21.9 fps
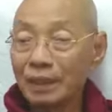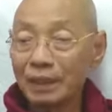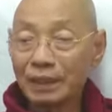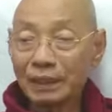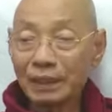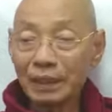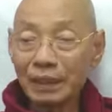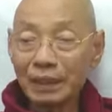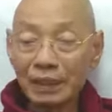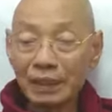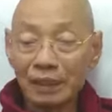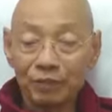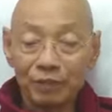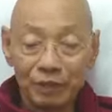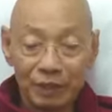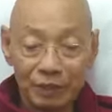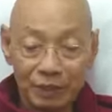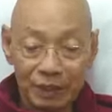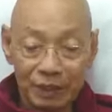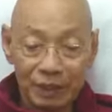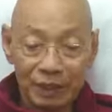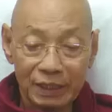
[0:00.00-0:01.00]

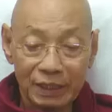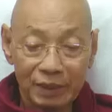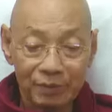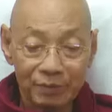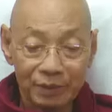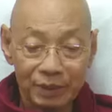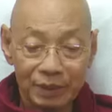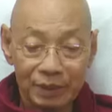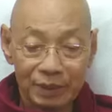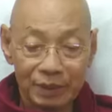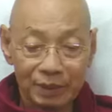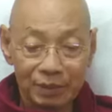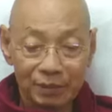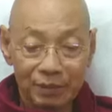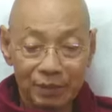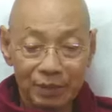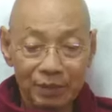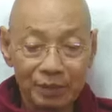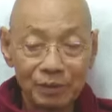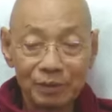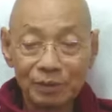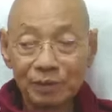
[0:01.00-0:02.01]
Kadapshasi, Kamshasi,
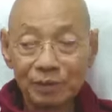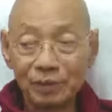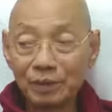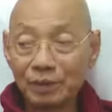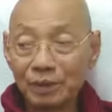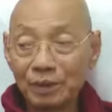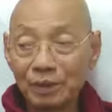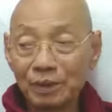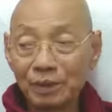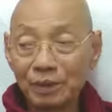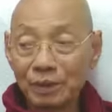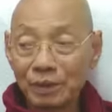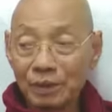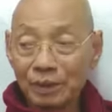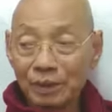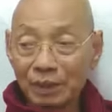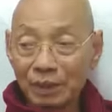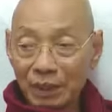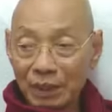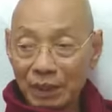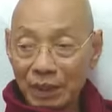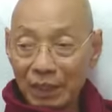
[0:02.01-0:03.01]
Bob.
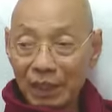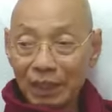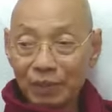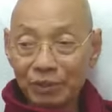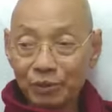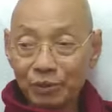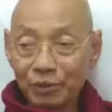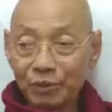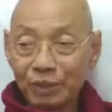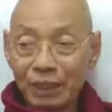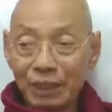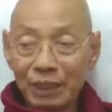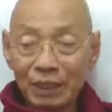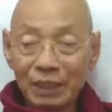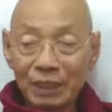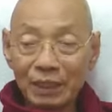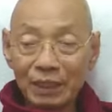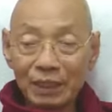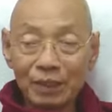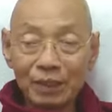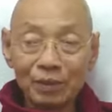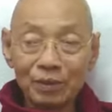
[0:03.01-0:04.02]

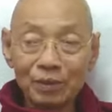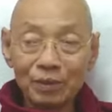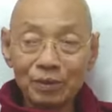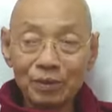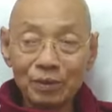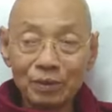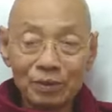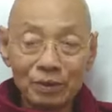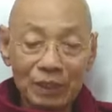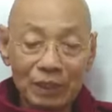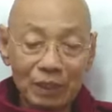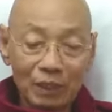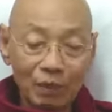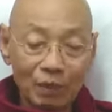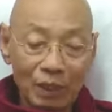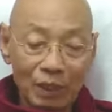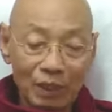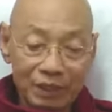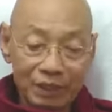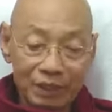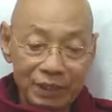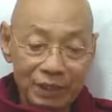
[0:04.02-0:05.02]
Nasure, don't know that
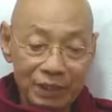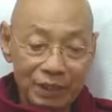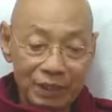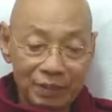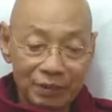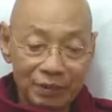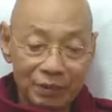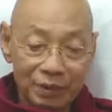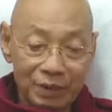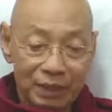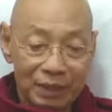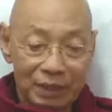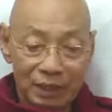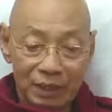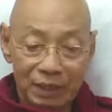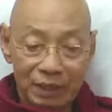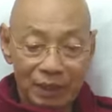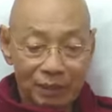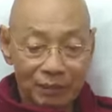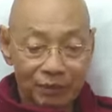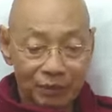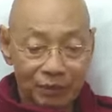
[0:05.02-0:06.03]
was serious and
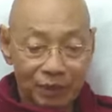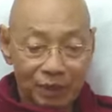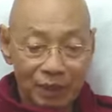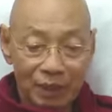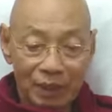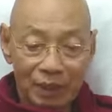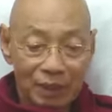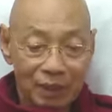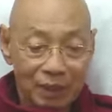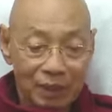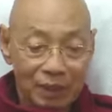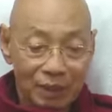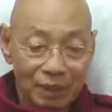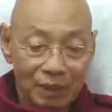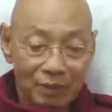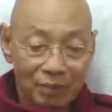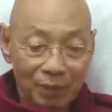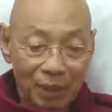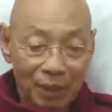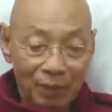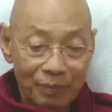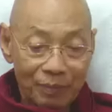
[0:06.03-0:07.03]
in a Biora.
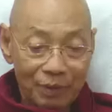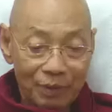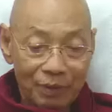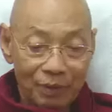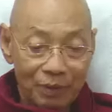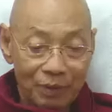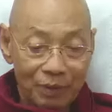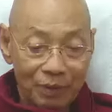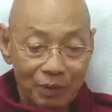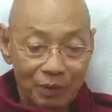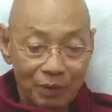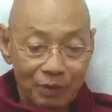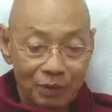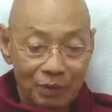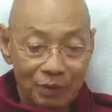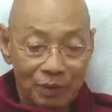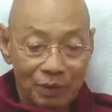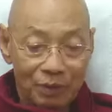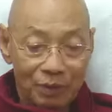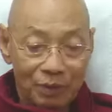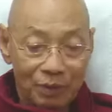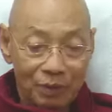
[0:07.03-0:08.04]
Pabiro,
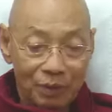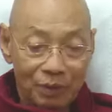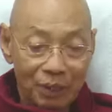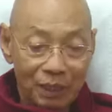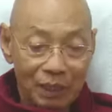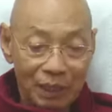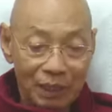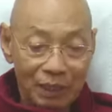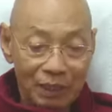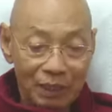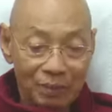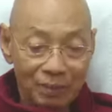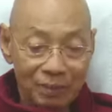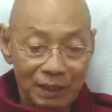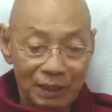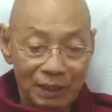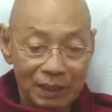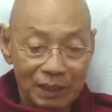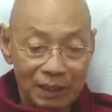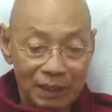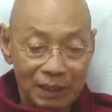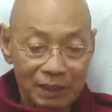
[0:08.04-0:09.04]
Robiora, log at the
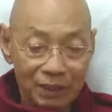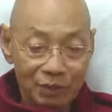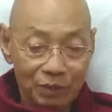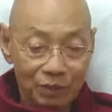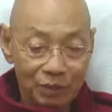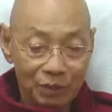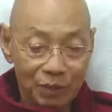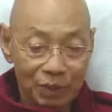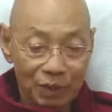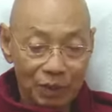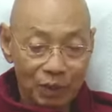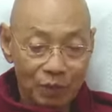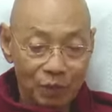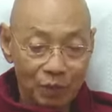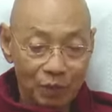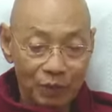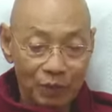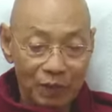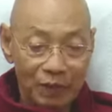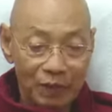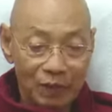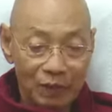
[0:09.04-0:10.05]
men and could the low
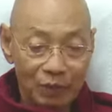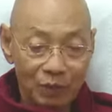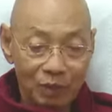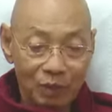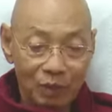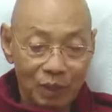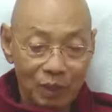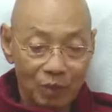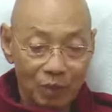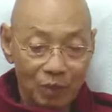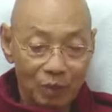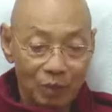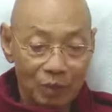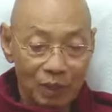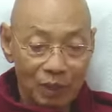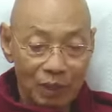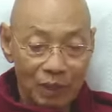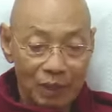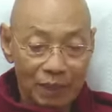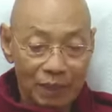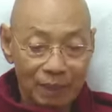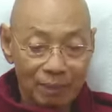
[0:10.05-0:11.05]
with it to a
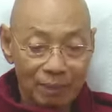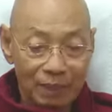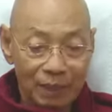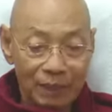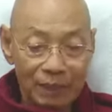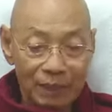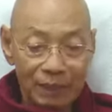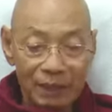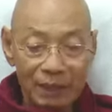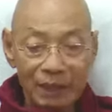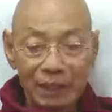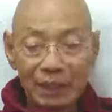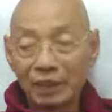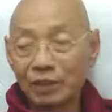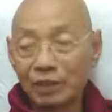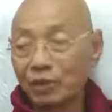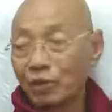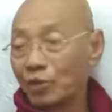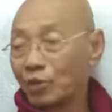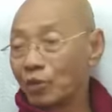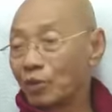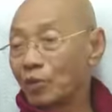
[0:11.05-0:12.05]
war, Madina,
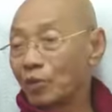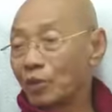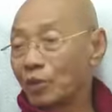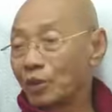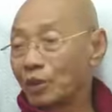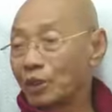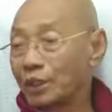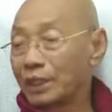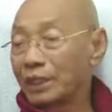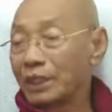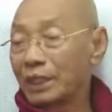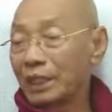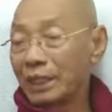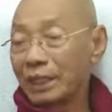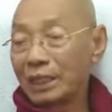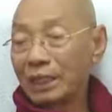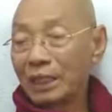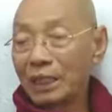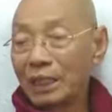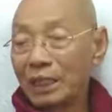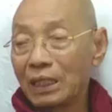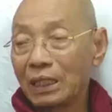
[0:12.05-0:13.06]
though war,
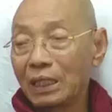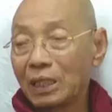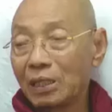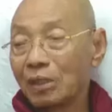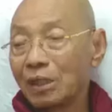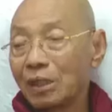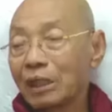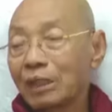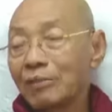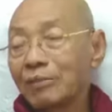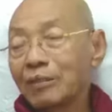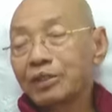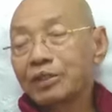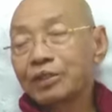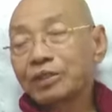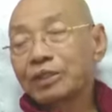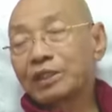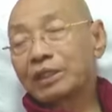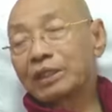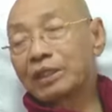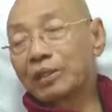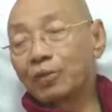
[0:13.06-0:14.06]
yale. Log at my
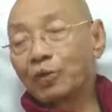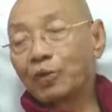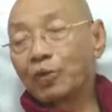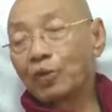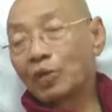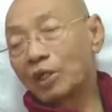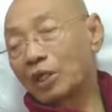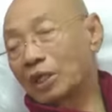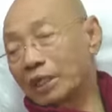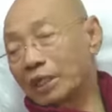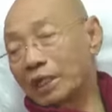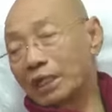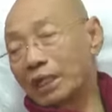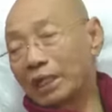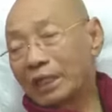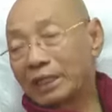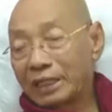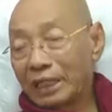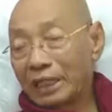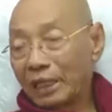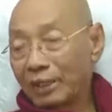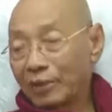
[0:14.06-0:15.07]
city, war, I
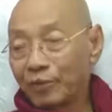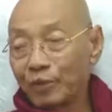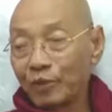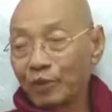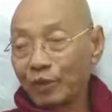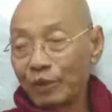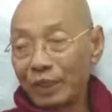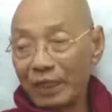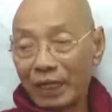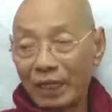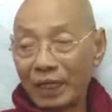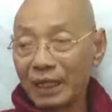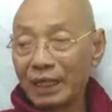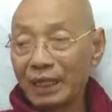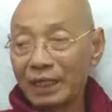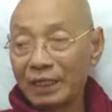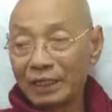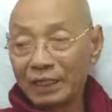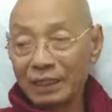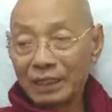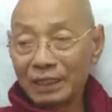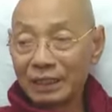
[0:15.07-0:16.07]
die Biora.
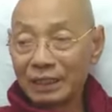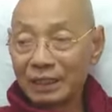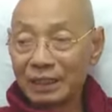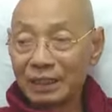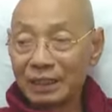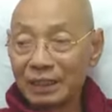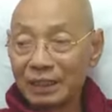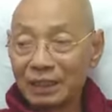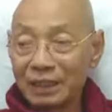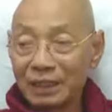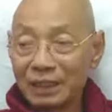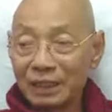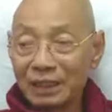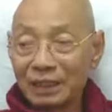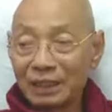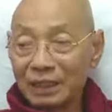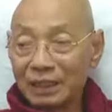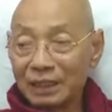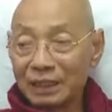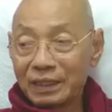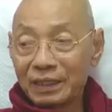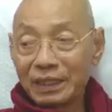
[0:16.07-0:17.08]

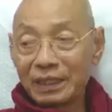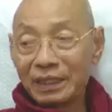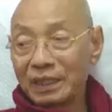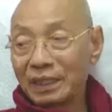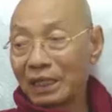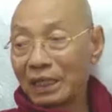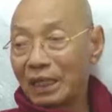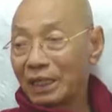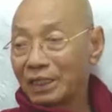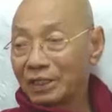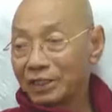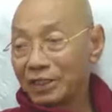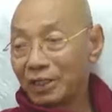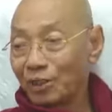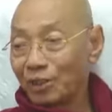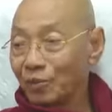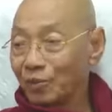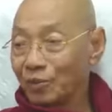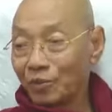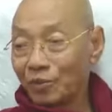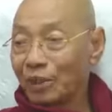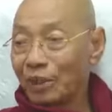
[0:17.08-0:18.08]
Take a
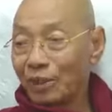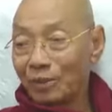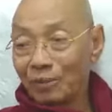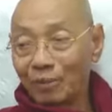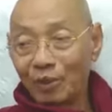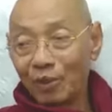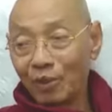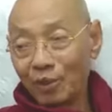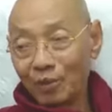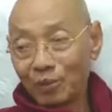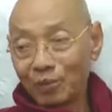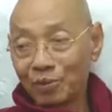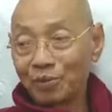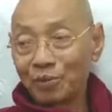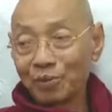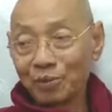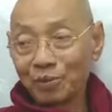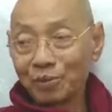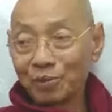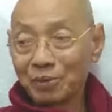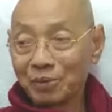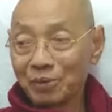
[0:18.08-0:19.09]
Nashidu Bioram,
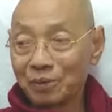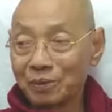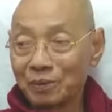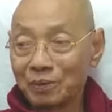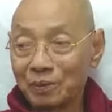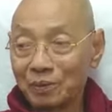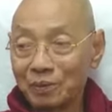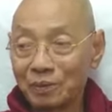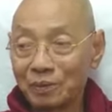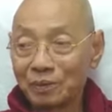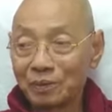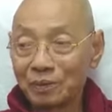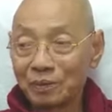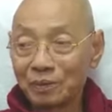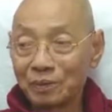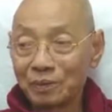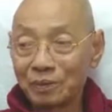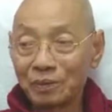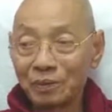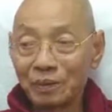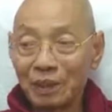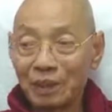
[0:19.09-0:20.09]
hopeful.
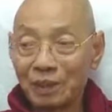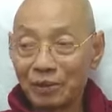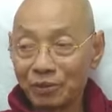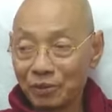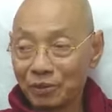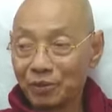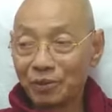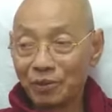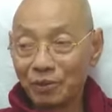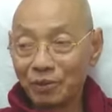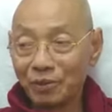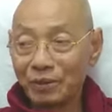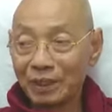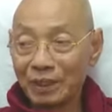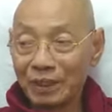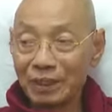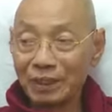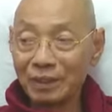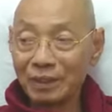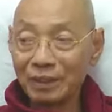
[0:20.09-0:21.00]
And a salute.